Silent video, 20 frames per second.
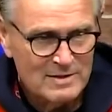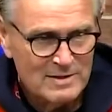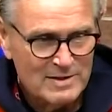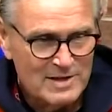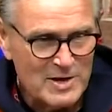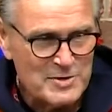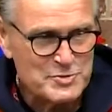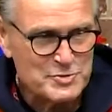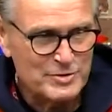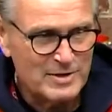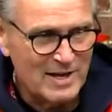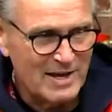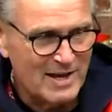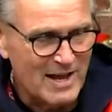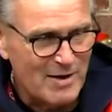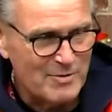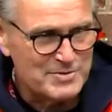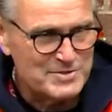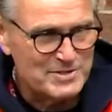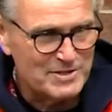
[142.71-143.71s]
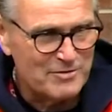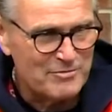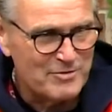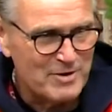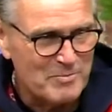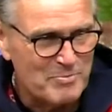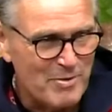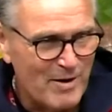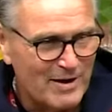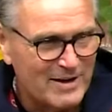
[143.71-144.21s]
Yesterday, I was in the
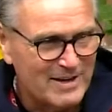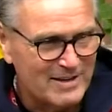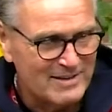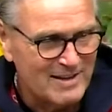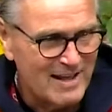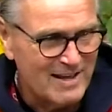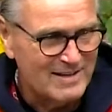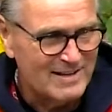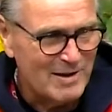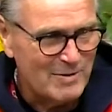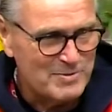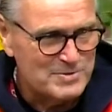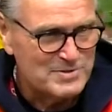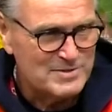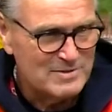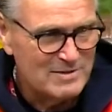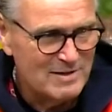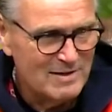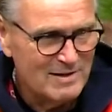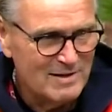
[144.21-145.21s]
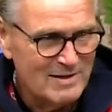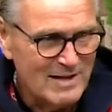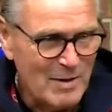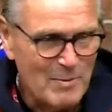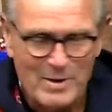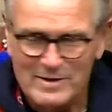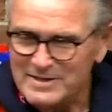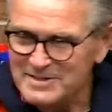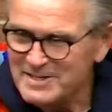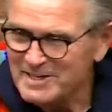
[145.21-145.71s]
front parking lot, and I
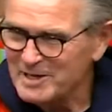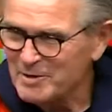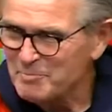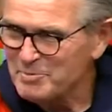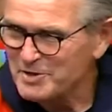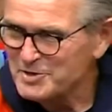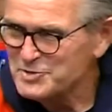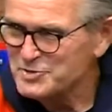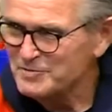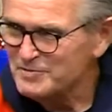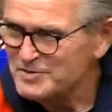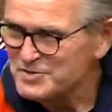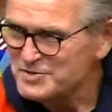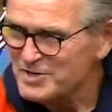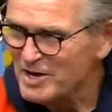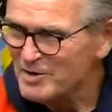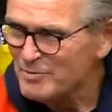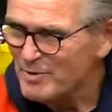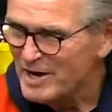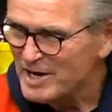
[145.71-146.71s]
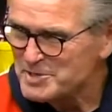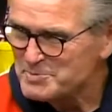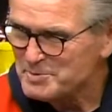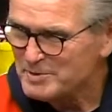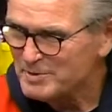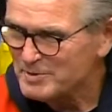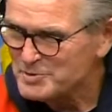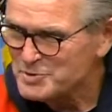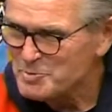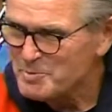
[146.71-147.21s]
wanted to take a picture of the sunrise, but
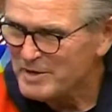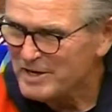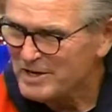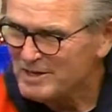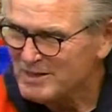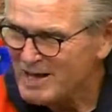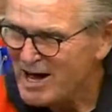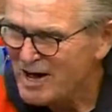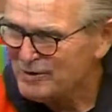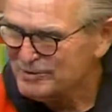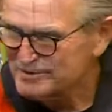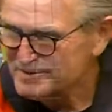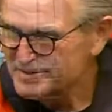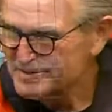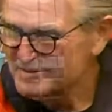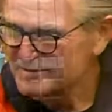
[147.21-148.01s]
there were too many clouds.